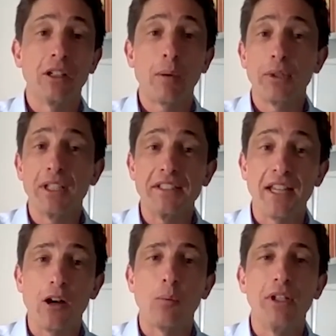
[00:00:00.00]
companies
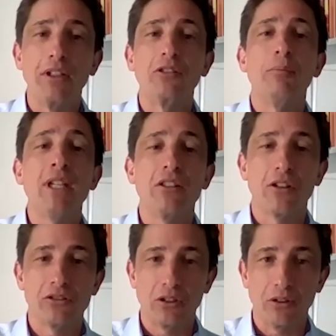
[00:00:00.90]
helping to meet
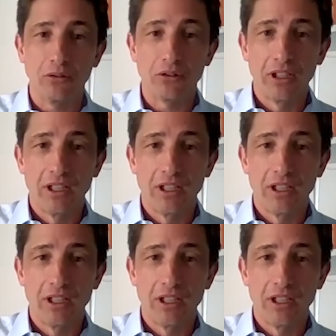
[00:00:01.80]
those goals.